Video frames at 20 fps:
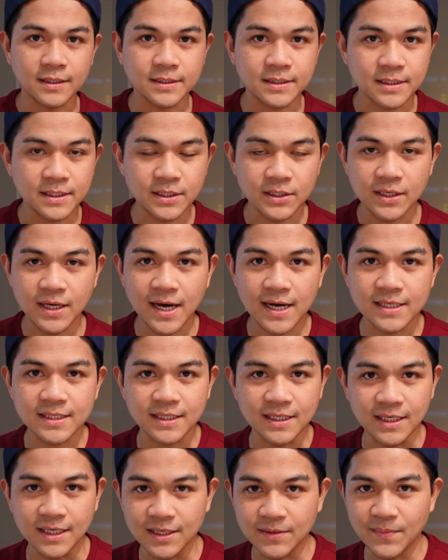I'll see you
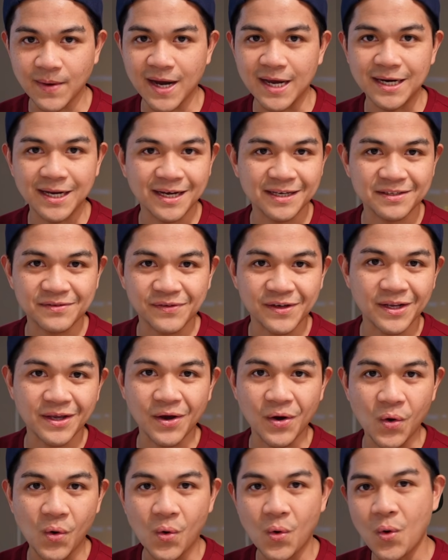guys in my next
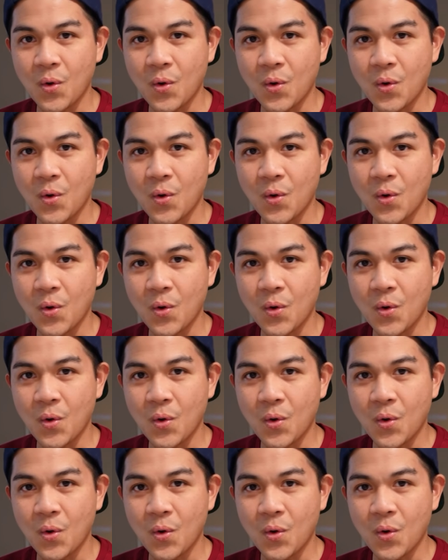video.